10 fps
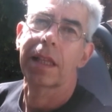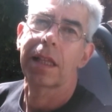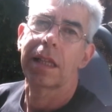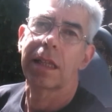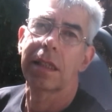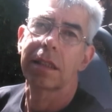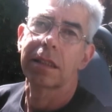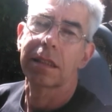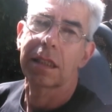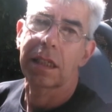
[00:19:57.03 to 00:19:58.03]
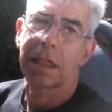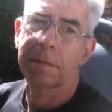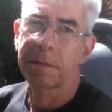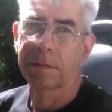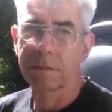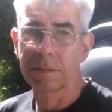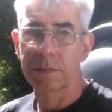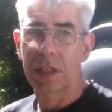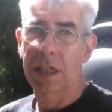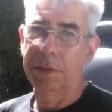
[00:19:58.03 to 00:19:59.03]
I mean,
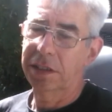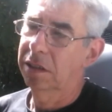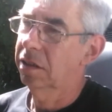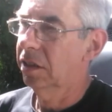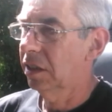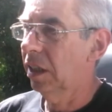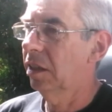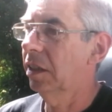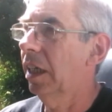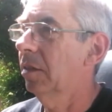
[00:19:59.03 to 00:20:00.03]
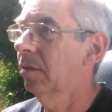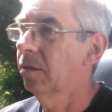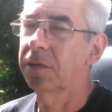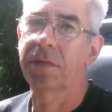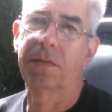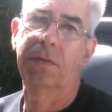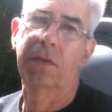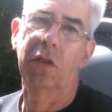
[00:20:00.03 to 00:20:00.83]
she's only done 4 or 5